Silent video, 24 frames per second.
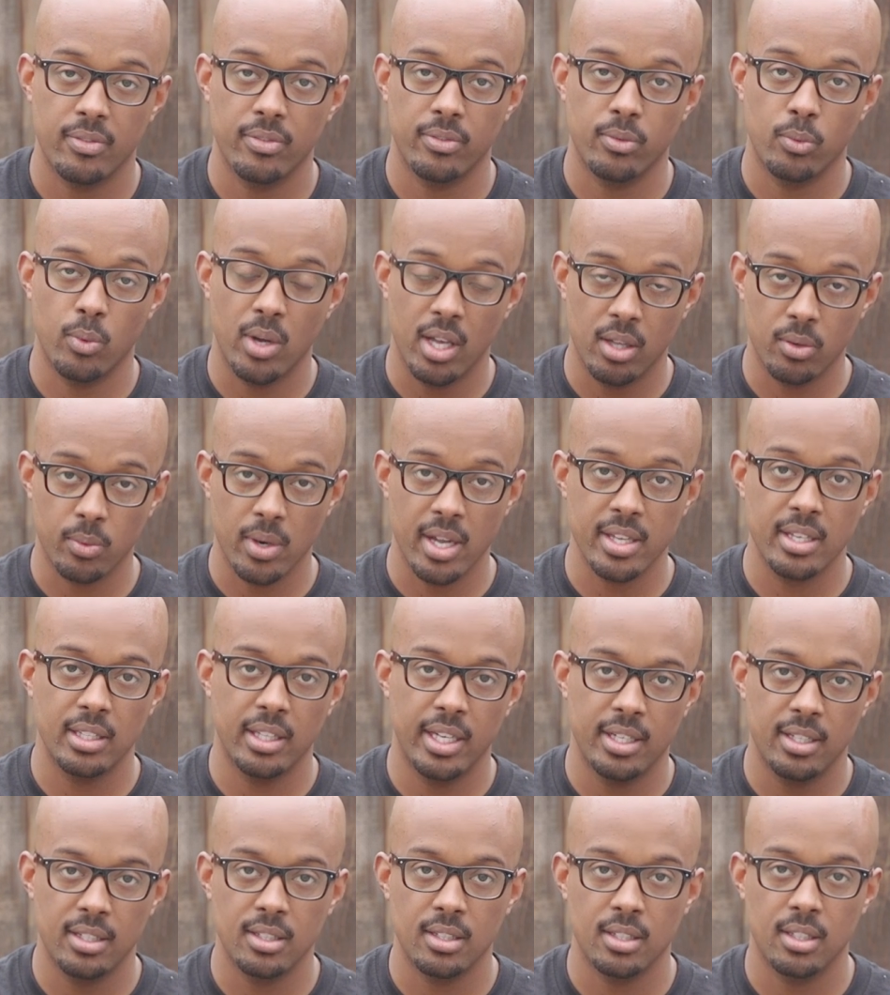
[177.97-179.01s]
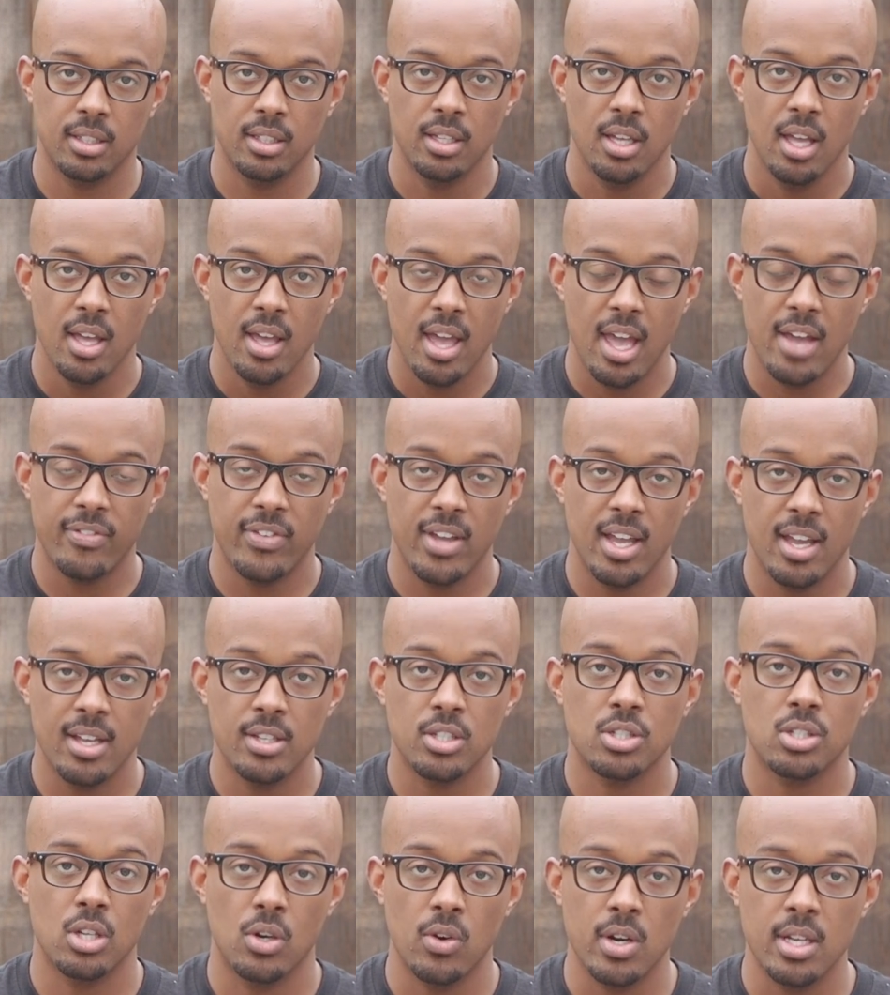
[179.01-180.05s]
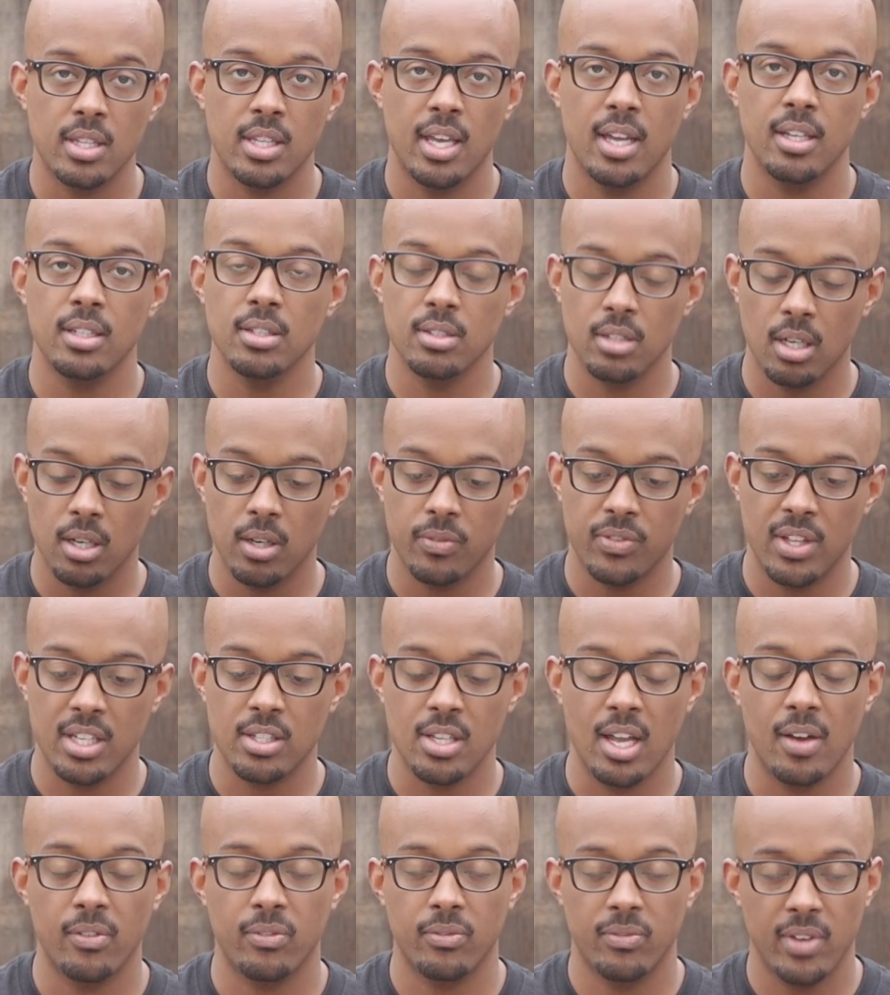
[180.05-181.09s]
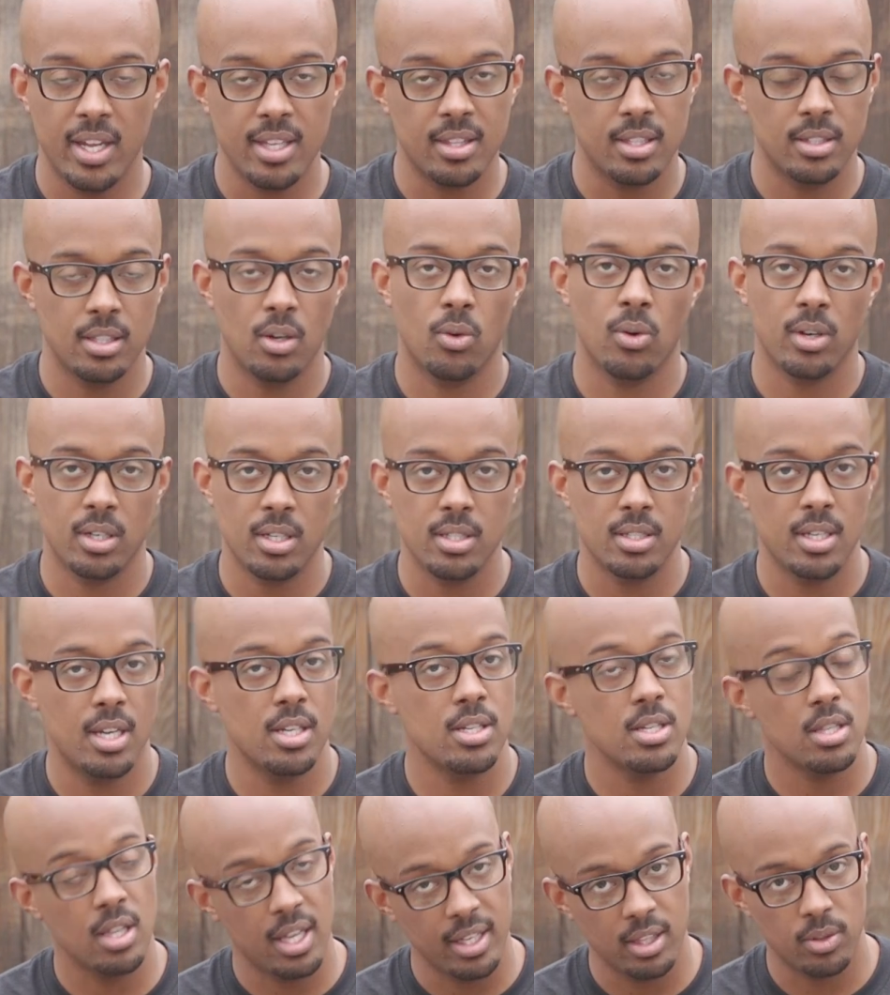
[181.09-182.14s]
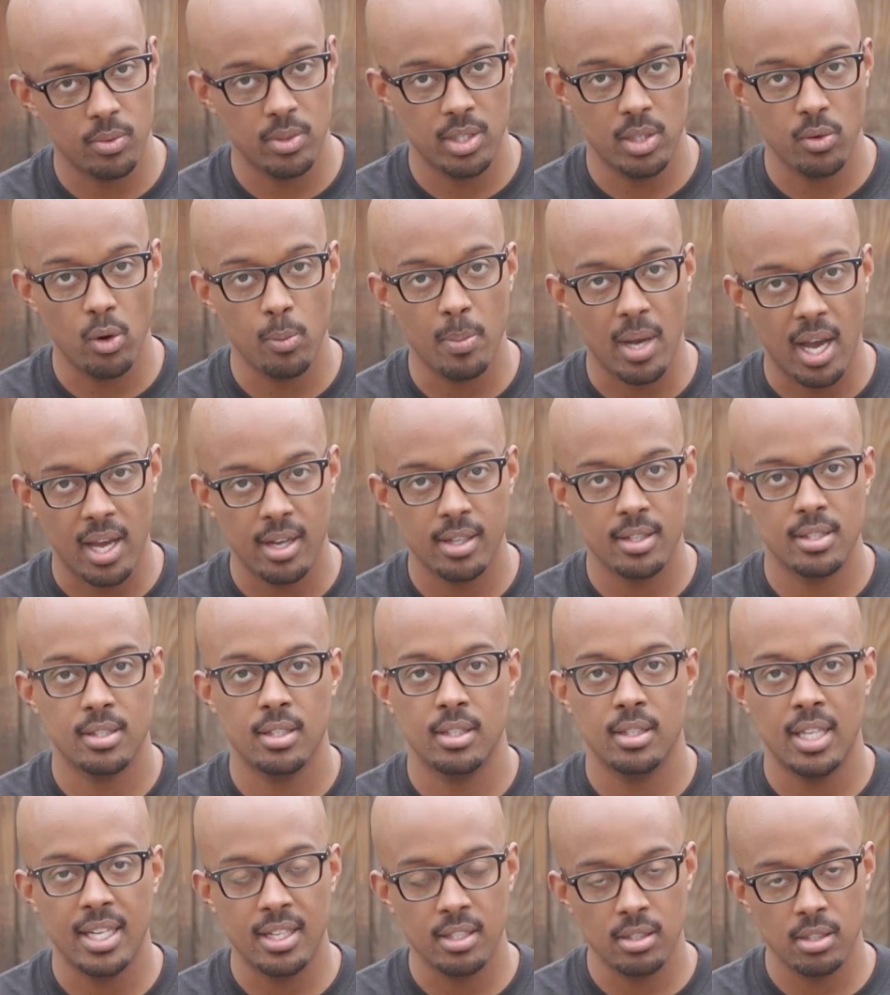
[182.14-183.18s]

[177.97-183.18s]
if well regulated and the FAA is showing that, you know, if they have faith in the organization like 3D Robotics, then they